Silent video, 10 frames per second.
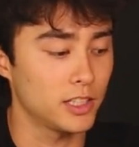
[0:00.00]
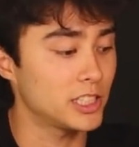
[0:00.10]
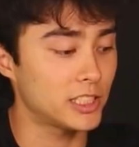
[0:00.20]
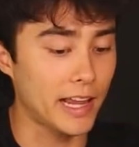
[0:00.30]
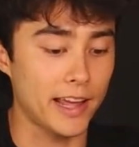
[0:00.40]

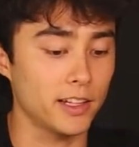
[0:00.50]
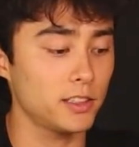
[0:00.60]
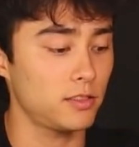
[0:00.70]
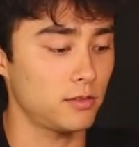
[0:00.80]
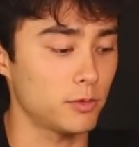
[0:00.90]

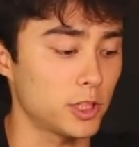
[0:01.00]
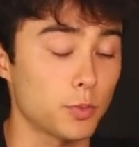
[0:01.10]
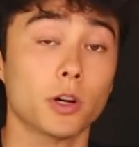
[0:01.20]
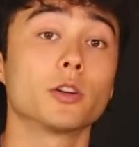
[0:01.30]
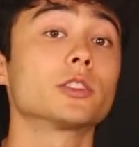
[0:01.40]
stand, which is
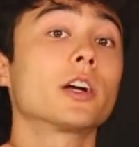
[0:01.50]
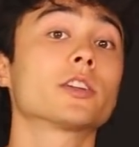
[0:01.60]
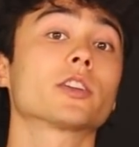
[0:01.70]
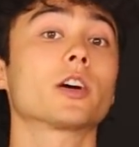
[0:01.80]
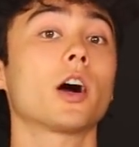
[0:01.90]
what goes
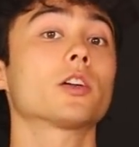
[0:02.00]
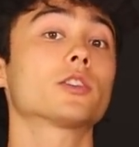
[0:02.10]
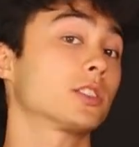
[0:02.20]
under the collar.